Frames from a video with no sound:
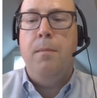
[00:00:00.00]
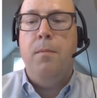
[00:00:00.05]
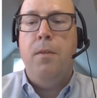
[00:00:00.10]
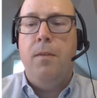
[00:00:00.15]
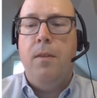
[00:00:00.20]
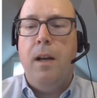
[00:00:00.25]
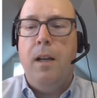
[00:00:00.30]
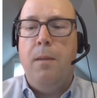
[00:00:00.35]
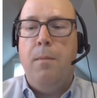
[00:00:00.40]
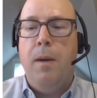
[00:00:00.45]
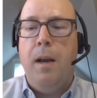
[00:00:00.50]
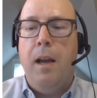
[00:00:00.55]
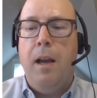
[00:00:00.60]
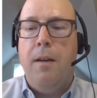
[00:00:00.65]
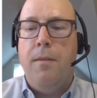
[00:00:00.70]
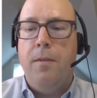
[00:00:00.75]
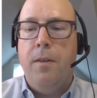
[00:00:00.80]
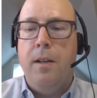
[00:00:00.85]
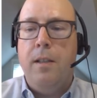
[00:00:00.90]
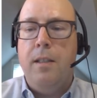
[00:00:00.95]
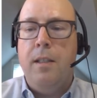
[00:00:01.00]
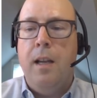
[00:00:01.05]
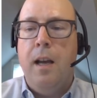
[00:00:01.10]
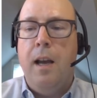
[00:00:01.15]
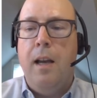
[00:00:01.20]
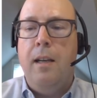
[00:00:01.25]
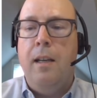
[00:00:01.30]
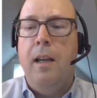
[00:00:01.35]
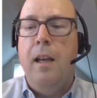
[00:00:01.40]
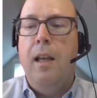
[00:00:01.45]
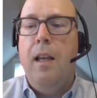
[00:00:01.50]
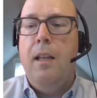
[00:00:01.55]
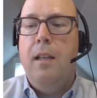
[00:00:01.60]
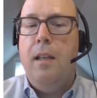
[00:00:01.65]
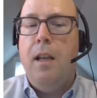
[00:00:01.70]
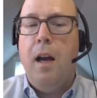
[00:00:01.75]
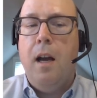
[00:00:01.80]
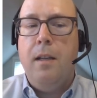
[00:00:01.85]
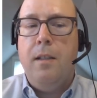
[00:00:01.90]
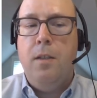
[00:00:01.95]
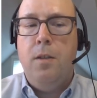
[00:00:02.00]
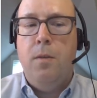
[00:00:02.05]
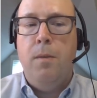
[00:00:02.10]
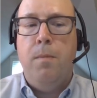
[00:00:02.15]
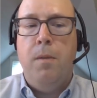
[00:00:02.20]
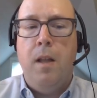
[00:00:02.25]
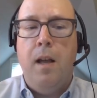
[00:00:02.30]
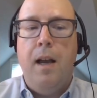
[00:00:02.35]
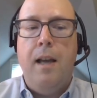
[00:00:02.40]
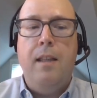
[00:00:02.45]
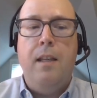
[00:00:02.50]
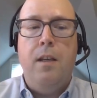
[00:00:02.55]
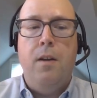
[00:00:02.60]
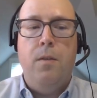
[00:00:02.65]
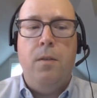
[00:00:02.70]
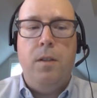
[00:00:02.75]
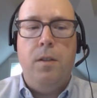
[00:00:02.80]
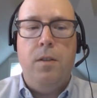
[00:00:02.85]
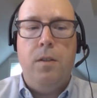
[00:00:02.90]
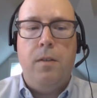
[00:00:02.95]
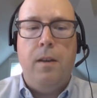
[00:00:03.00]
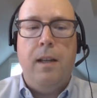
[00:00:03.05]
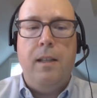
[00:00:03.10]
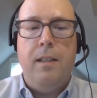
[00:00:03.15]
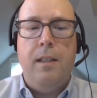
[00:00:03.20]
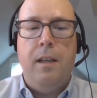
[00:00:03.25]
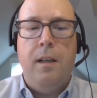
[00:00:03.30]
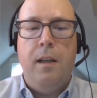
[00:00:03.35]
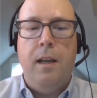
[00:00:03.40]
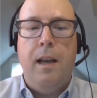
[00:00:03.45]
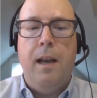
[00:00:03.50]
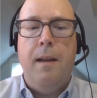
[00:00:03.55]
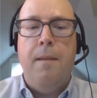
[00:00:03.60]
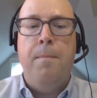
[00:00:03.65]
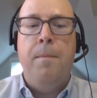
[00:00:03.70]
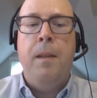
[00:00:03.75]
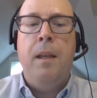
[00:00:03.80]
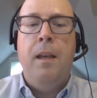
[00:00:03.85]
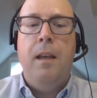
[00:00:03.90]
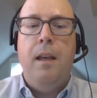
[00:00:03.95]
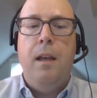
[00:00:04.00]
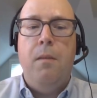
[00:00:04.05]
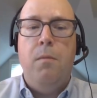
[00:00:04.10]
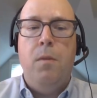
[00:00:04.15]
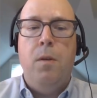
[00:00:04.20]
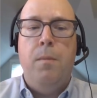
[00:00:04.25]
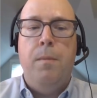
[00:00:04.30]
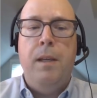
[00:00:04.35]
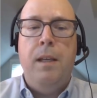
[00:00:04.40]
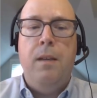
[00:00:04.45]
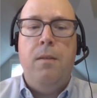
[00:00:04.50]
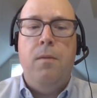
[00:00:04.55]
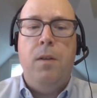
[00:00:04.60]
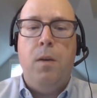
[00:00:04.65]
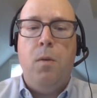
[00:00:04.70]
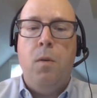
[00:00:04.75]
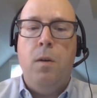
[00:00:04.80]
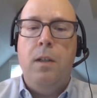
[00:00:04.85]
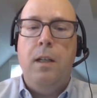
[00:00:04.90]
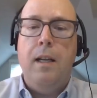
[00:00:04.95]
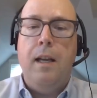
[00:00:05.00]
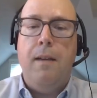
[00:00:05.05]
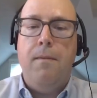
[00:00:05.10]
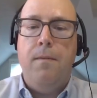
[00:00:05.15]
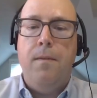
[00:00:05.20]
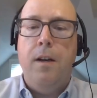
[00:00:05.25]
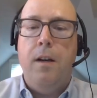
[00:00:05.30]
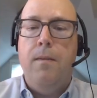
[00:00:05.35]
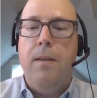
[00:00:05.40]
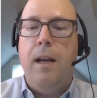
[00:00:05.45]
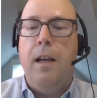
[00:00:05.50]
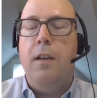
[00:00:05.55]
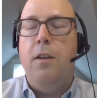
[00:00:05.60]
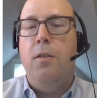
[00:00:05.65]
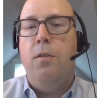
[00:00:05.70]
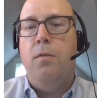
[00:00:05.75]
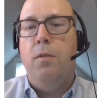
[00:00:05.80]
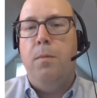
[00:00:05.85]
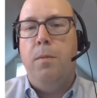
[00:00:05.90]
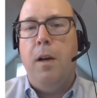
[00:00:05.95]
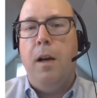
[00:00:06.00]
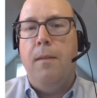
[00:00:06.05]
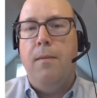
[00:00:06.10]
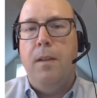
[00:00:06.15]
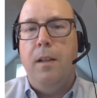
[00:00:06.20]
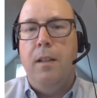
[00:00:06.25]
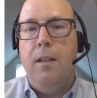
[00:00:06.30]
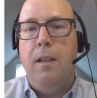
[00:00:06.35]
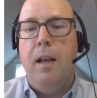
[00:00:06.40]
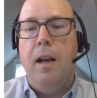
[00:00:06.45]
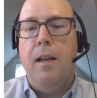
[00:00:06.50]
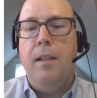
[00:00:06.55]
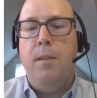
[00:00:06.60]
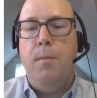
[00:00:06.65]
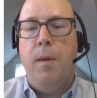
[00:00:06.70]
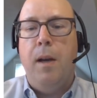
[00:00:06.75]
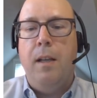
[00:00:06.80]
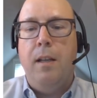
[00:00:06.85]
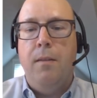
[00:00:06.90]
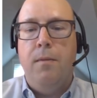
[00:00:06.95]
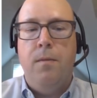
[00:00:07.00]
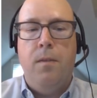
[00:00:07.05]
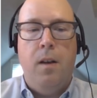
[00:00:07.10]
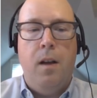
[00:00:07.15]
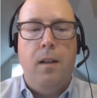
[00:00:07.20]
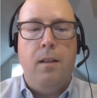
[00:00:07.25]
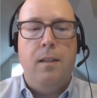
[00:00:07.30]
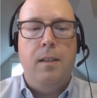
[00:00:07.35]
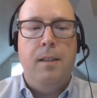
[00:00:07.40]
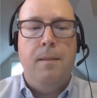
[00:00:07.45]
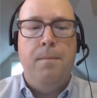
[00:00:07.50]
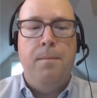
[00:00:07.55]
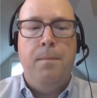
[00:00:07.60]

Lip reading: provided by IFRS 9 not to apply the own use criteria, it will be recorded at fair value through profit and loss by default.